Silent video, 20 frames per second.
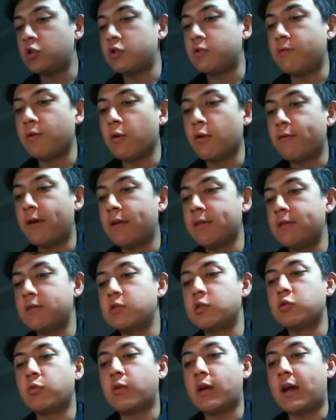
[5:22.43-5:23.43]
Let's just
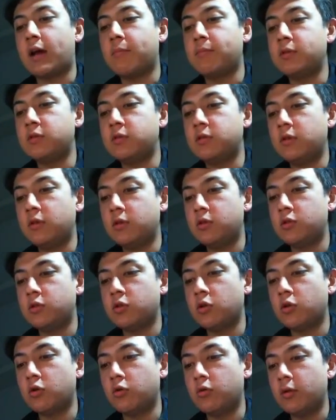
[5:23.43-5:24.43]
verify that this is what happens.
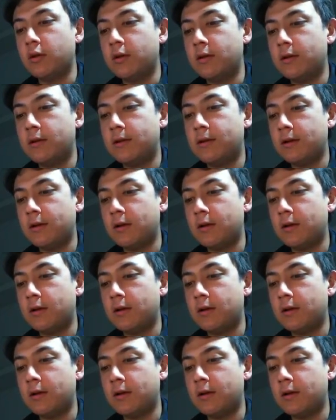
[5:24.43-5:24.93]
So